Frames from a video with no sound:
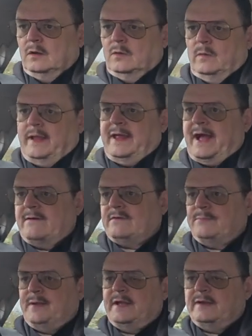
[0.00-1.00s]
We have a
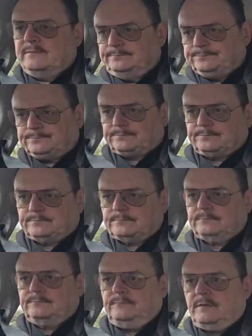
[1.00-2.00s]
big
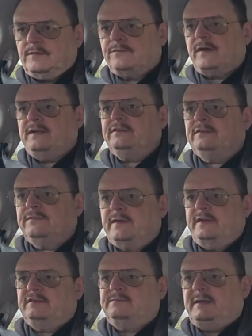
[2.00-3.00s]

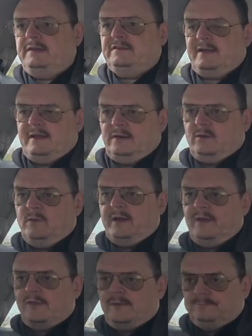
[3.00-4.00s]
face-to-face meeting
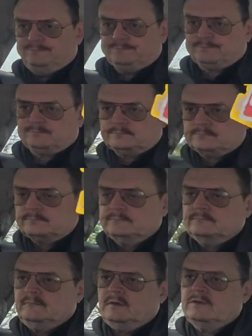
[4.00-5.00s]
with
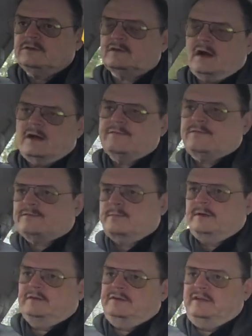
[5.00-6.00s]
staff from
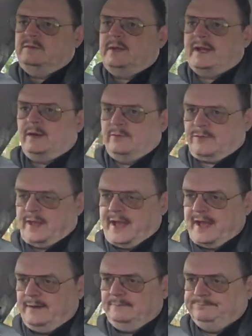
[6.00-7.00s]
Continuing
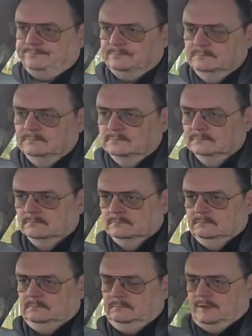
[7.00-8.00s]
Healthcare,
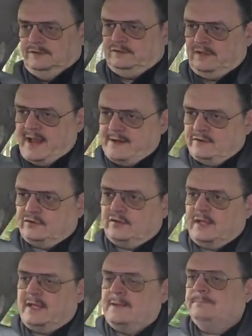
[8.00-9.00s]

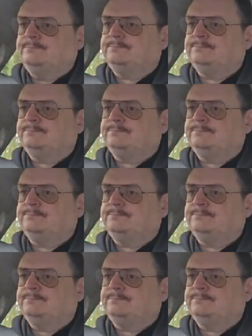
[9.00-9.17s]
CHC.